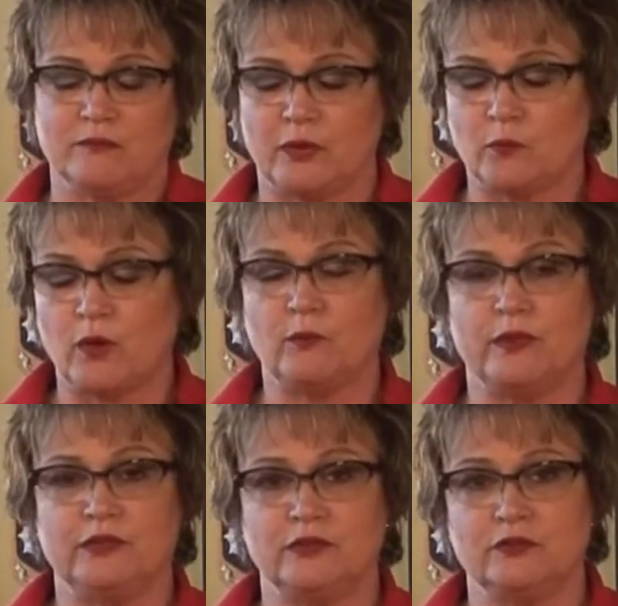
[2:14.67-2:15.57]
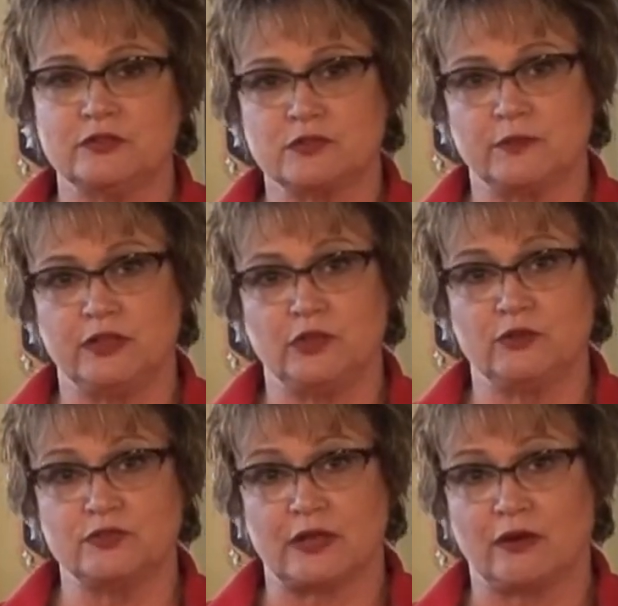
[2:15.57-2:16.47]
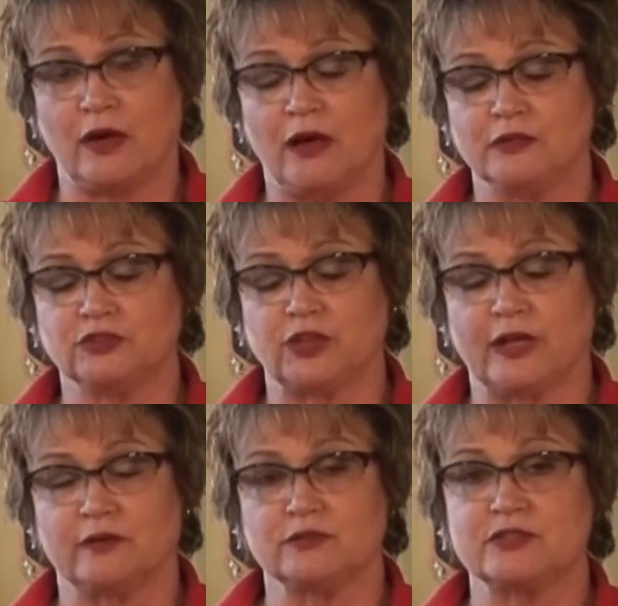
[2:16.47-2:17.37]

but what we do is we use our hog jowl